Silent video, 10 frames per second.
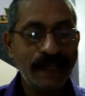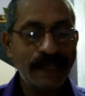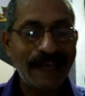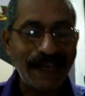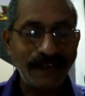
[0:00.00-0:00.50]

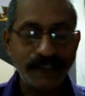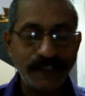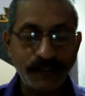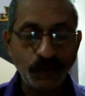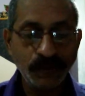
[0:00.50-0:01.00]

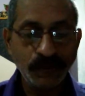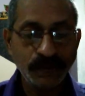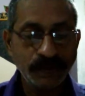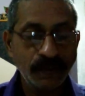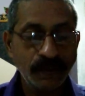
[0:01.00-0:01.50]
altitude
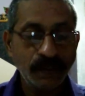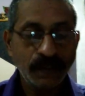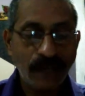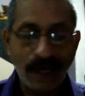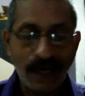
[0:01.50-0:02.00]

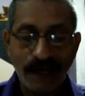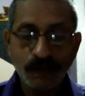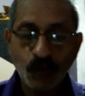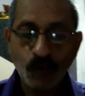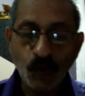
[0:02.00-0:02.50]
are
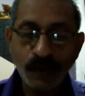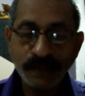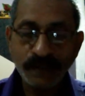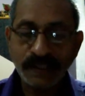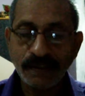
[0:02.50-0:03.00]
colder
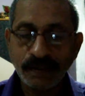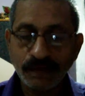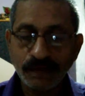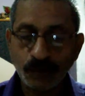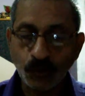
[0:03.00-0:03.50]
than
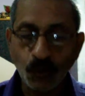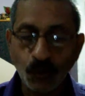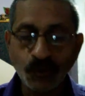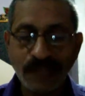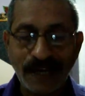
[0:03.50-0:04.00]

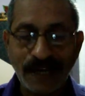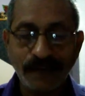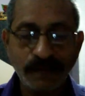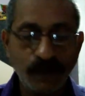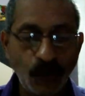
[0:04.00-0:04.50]
those at
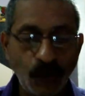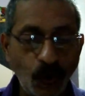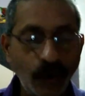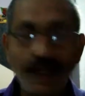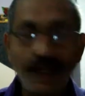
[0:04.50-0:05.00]

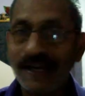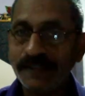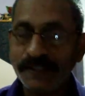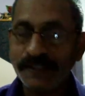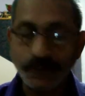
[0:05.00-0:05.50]
lower
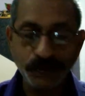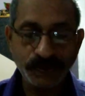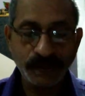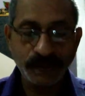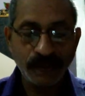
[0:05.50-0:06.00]
altitudes,
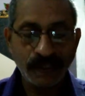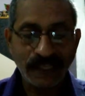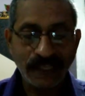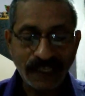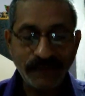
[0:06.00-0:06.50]

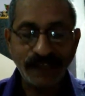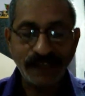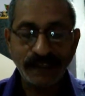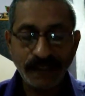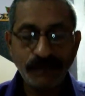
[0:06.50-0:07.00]
even
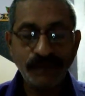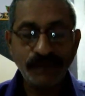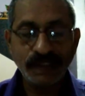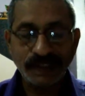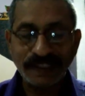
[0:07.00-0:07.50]
if
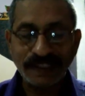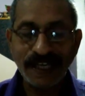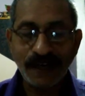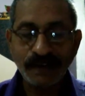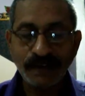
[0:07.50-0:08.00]
they
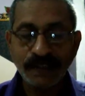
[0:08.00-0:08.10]
are